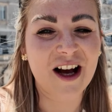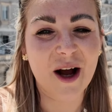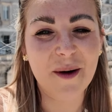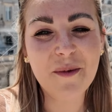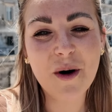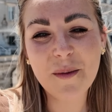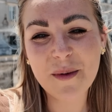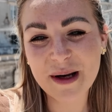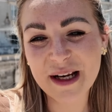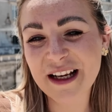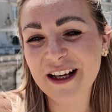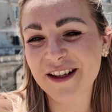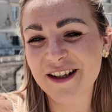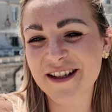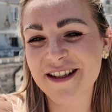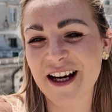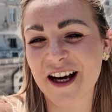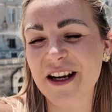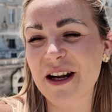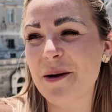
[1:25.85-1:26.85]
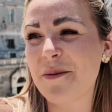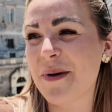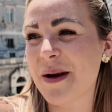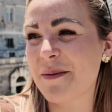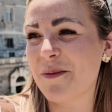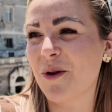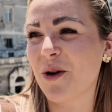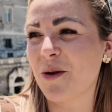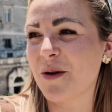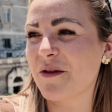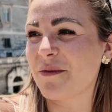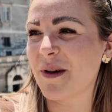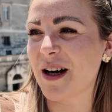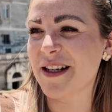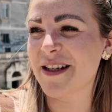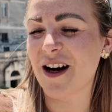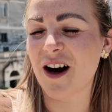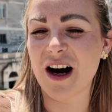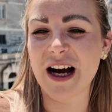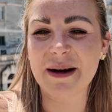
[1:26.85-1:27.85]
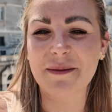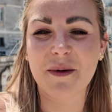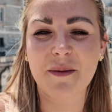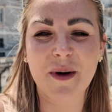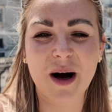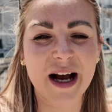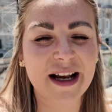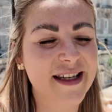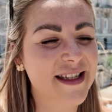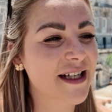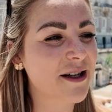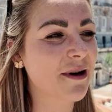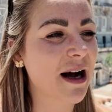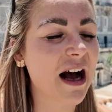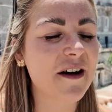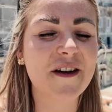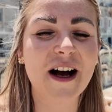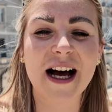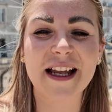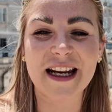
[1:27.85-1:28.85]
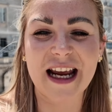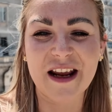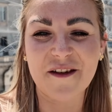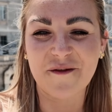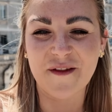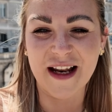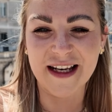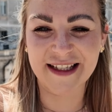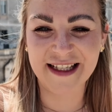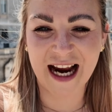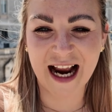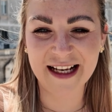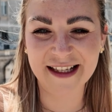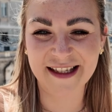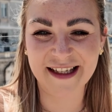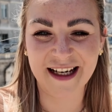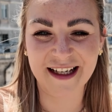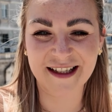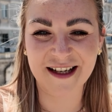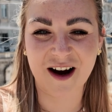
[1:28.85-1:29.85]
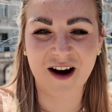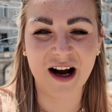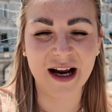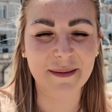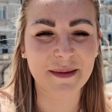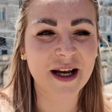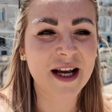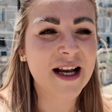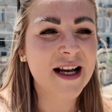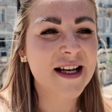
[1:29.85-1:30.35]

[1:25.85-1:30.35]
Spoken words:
I probably could have done a bit more with my time, but I still have had a fantastic time.